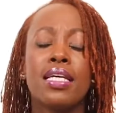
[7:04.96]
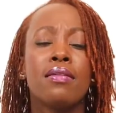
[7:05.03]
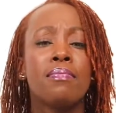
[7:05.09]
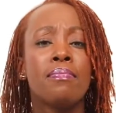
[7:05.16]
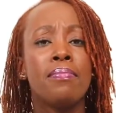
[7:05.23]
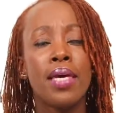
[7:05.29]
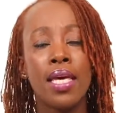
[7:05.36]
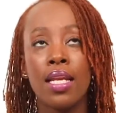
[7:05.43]

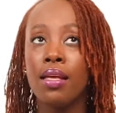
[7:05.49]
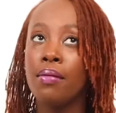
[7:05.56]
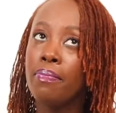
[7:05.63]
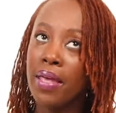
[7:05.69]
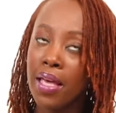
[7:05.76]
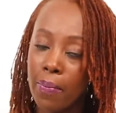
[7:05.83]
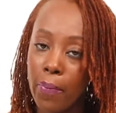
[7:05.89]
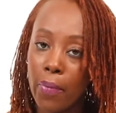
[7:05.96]
in many
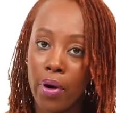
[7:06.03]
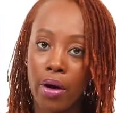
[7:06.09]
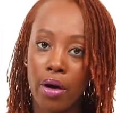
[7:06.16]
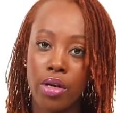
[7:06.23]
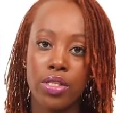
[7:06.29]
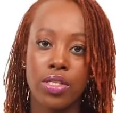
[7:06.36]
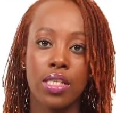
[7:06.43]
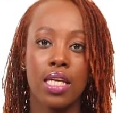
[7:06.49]
big
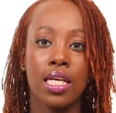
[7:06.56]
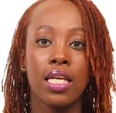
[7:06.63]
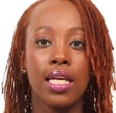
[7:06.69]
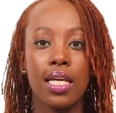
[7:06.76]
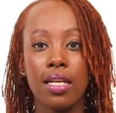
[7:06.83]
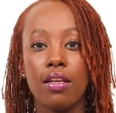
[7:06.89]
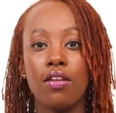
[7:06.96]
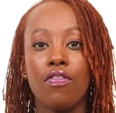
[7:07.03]
malls in
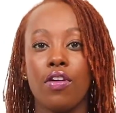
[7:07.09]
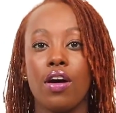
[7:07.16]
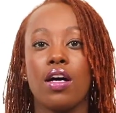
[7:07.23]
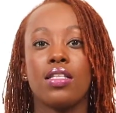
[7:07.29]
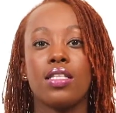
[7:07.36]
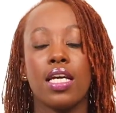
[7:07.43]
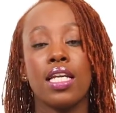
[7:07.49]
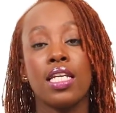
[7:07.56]

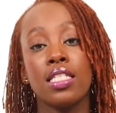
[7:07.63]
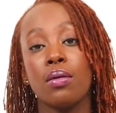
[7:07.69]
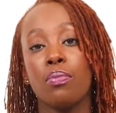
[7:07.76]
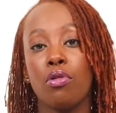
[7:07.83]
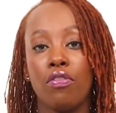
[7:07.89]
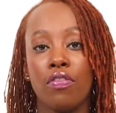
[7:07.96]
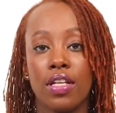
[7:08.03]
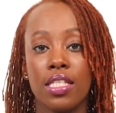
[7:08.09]
Ile-de-France and in the
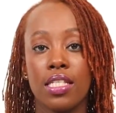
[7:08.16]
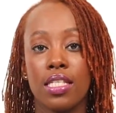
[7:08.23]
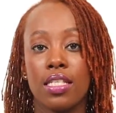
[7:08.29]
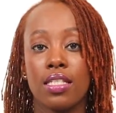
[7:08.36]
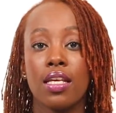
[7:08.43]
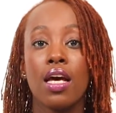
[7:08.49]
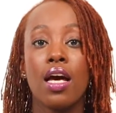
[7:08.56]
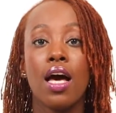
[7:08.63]

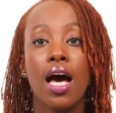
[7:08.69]
provinces.